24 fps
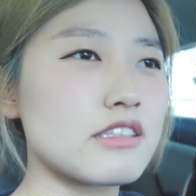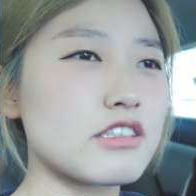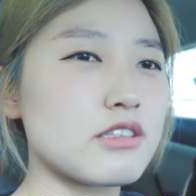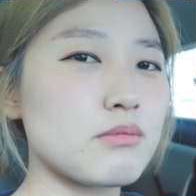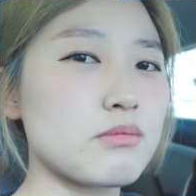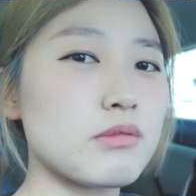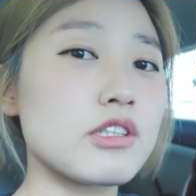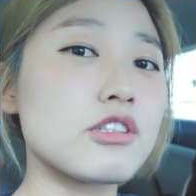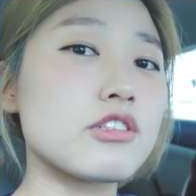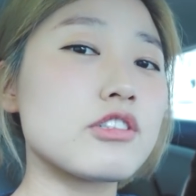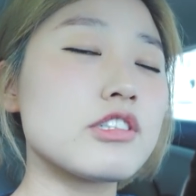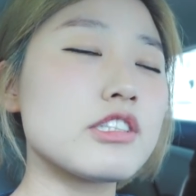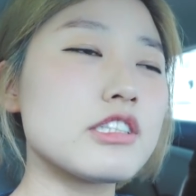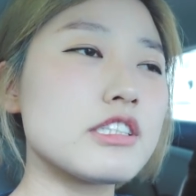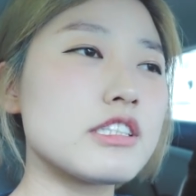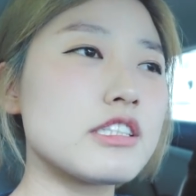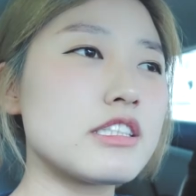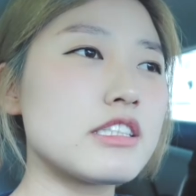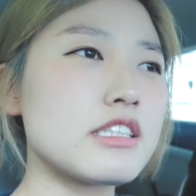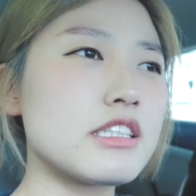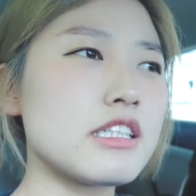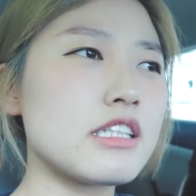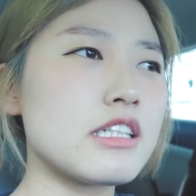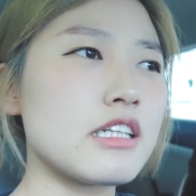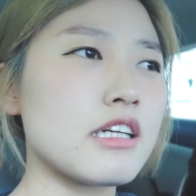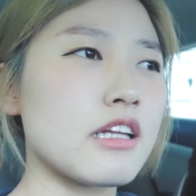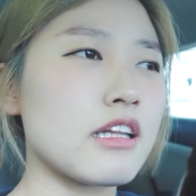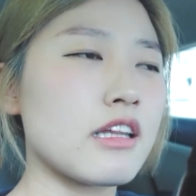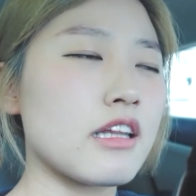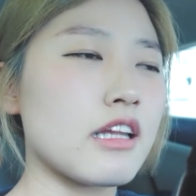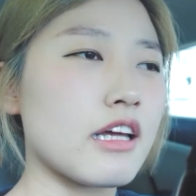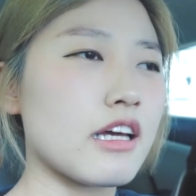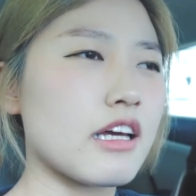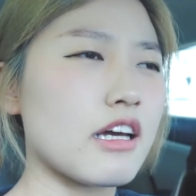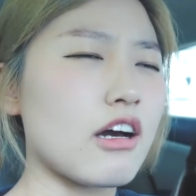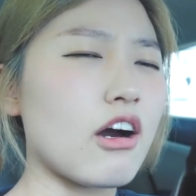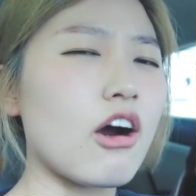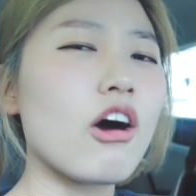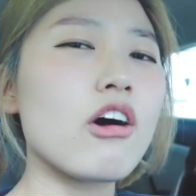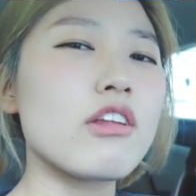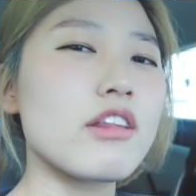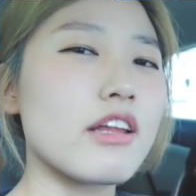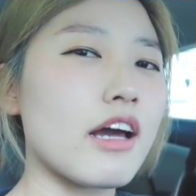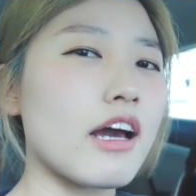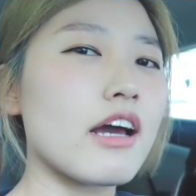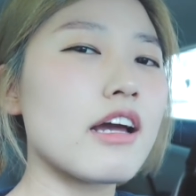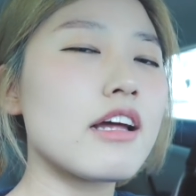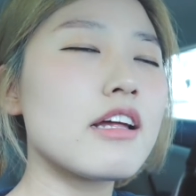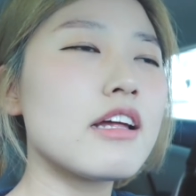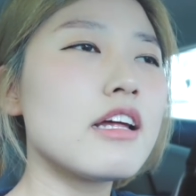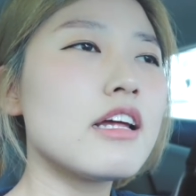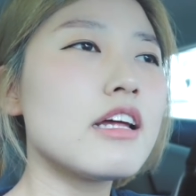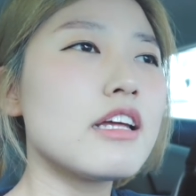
something greasy and like all that.